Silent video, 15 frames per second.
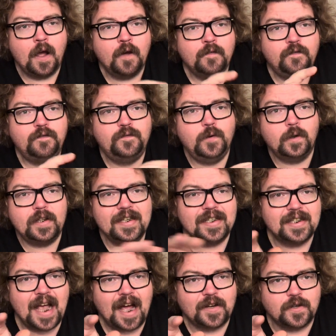fully
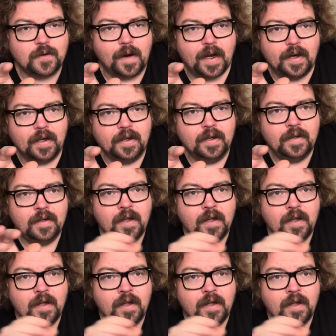saturated.